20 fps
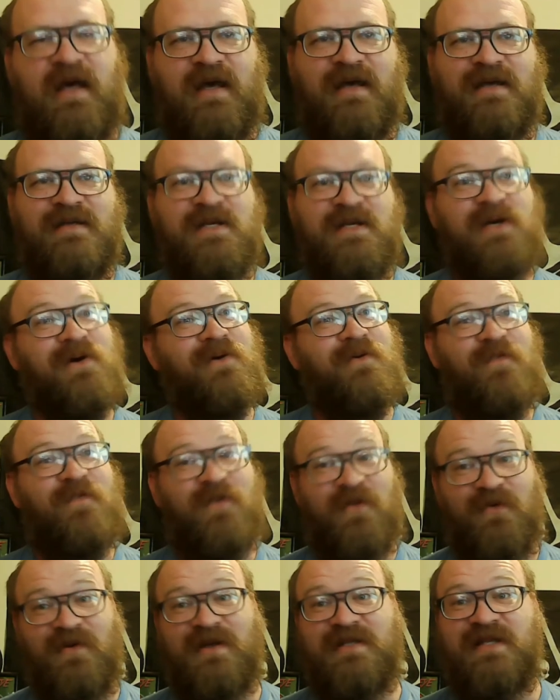so for
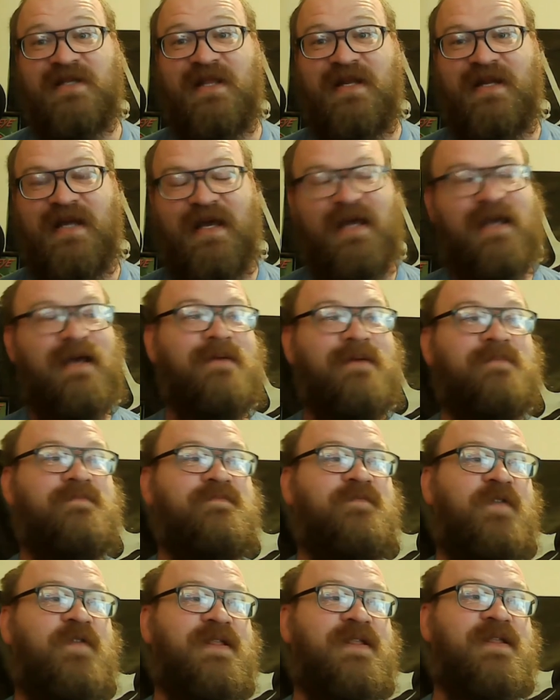the rest of the day, I'm
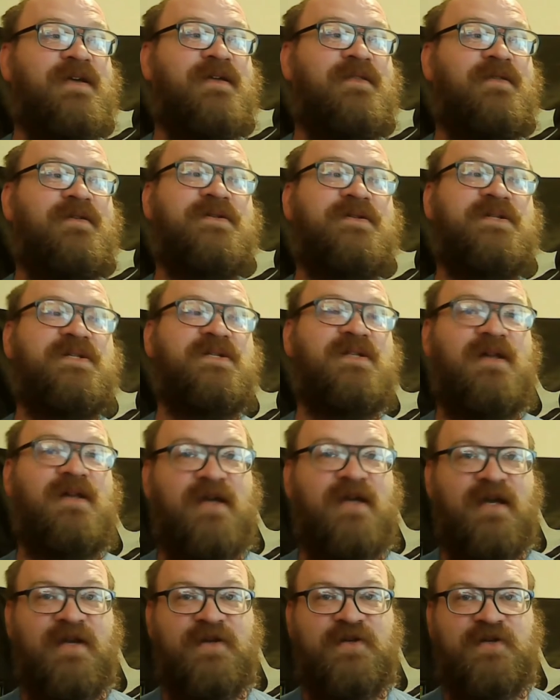feeling a little
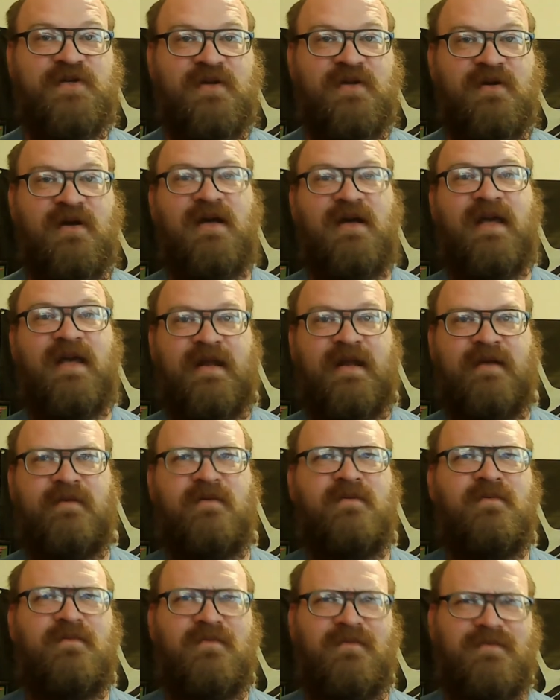sluggish. Again,
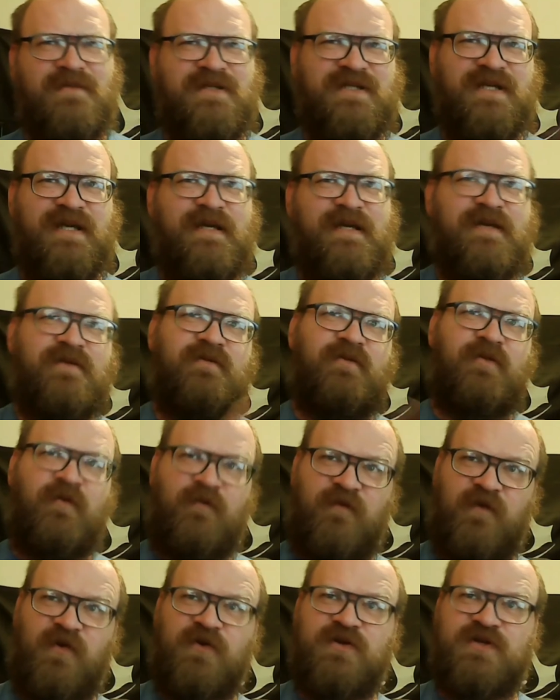see the
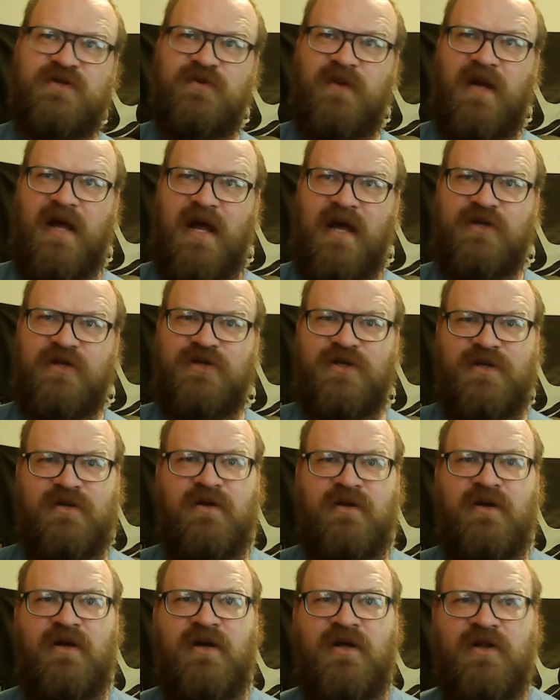first reaction,
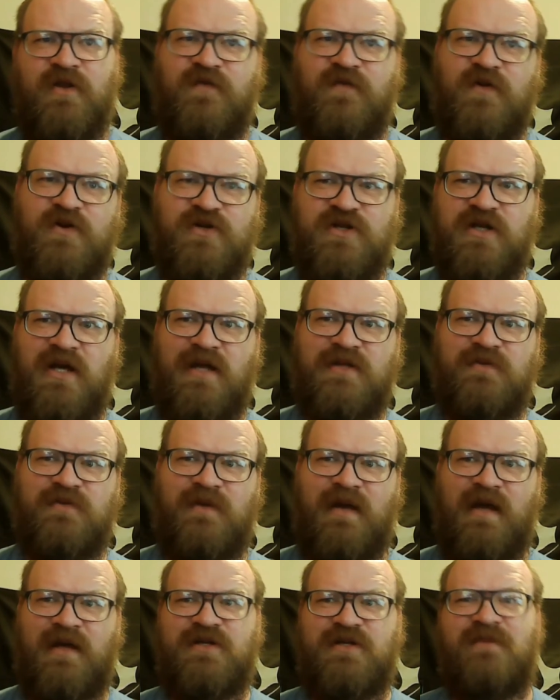the first shot's
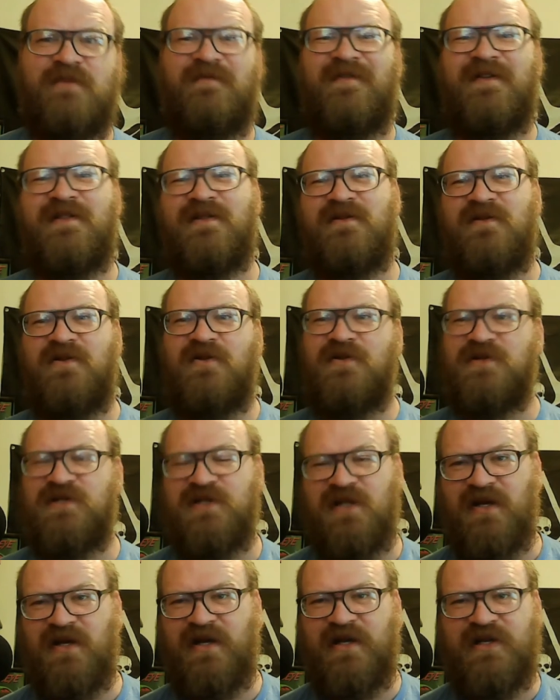reaction. I'm feeling a little
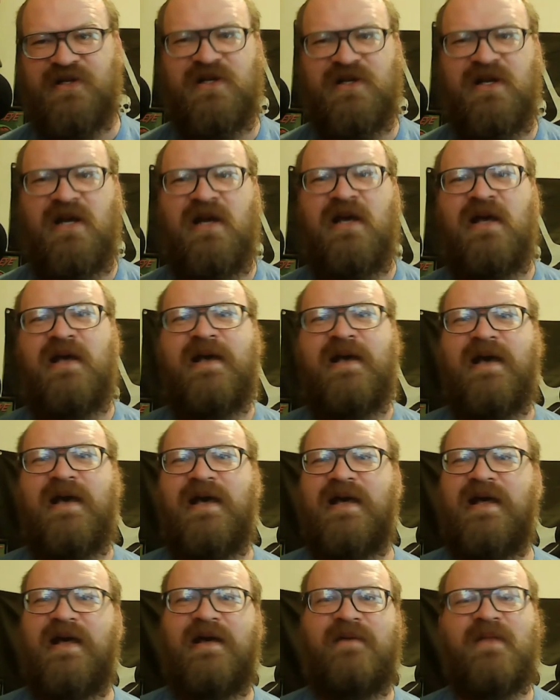sluggish.
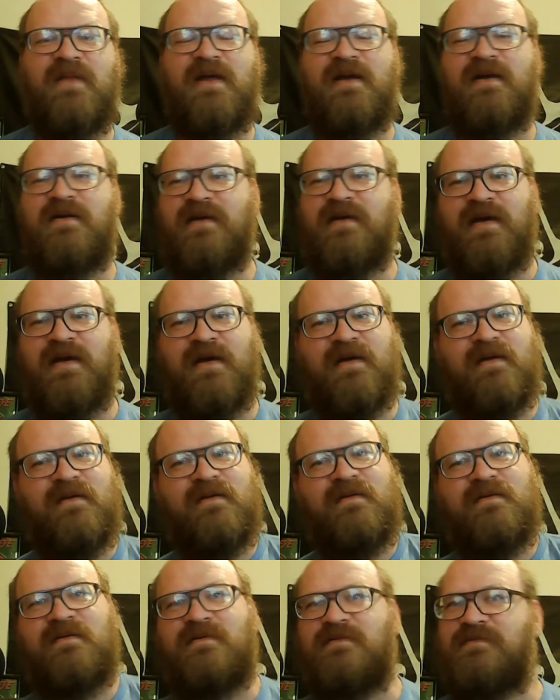And I'm like, okay,
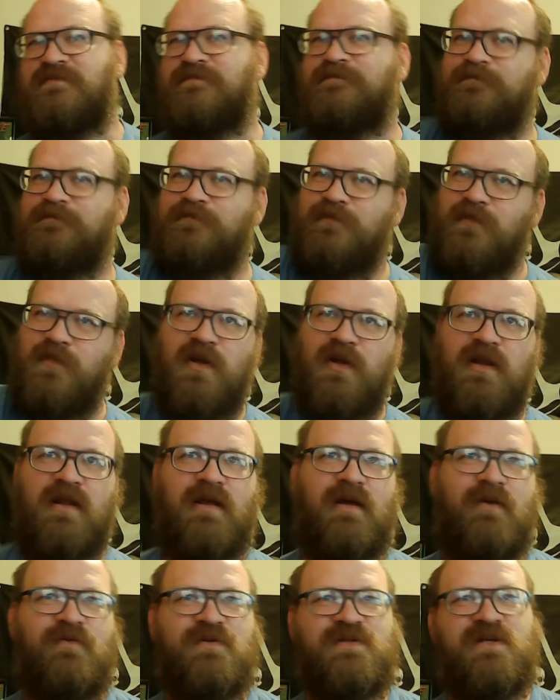well,
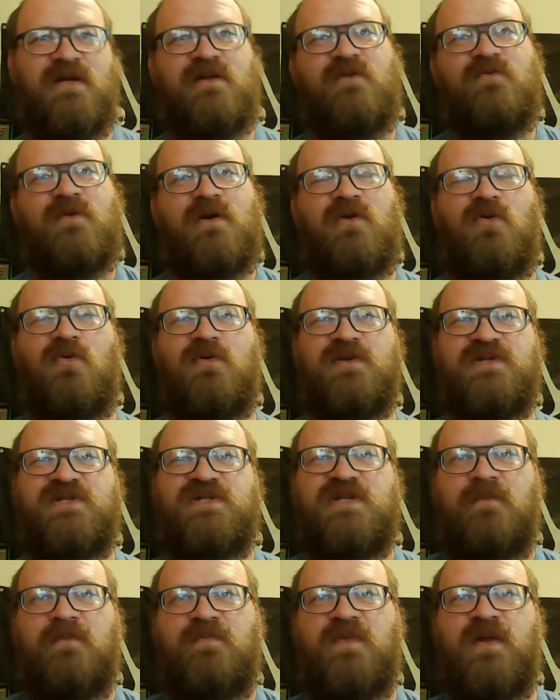I was going to record
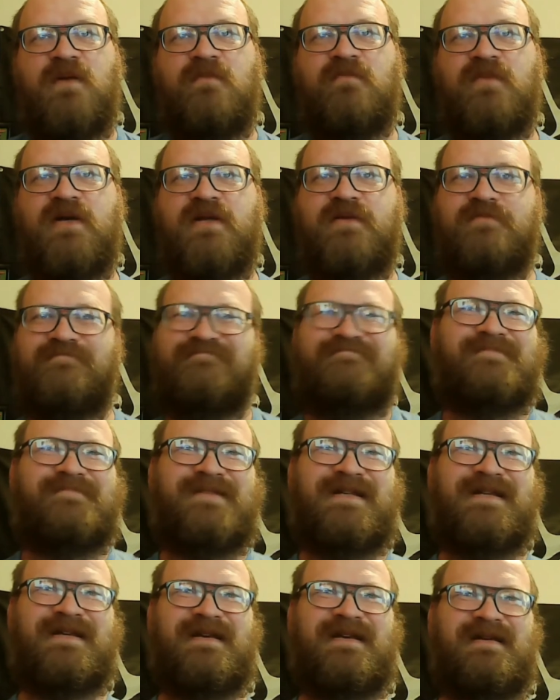something, but
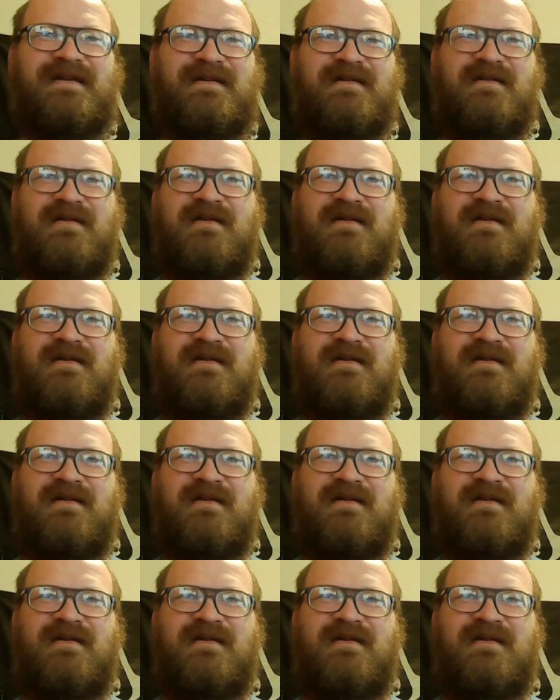nah,